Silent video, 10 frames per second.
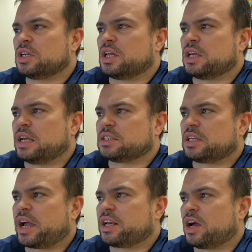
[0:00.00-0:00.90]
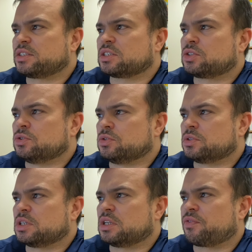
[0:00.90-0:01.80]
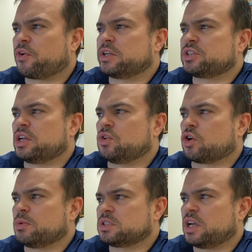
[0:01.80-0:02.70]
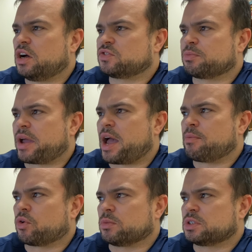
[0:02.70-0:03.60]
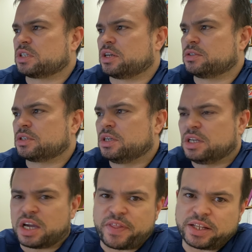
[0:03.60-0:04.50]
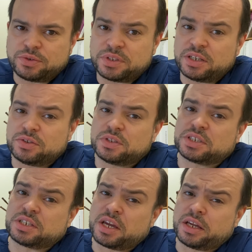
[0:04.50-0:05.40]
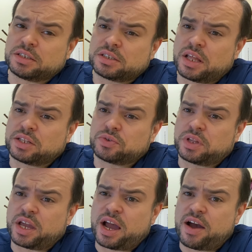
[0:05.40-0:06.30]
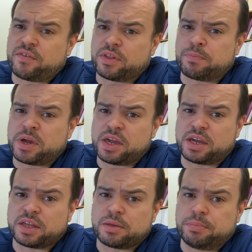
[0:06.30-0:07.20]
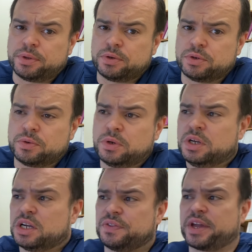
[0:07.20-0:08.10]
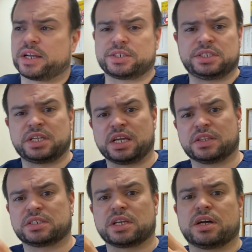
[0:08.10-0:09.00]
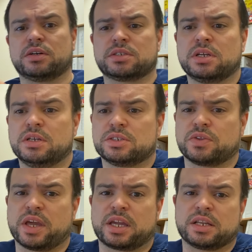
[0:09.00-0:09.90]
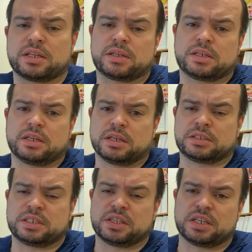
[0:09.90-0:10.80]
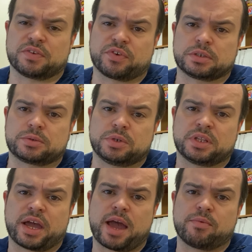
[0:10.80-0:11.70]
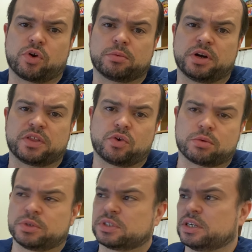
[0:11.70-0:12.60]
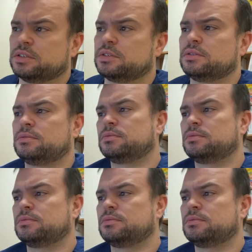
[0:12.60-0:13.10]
as a diagnostics tool to differentiate normal cells from abnormal cells. And that's when they do the stains. That's when they have the pink and the blue, and they actually stain the cells so they can see the difference between the abnormal and the normal cells.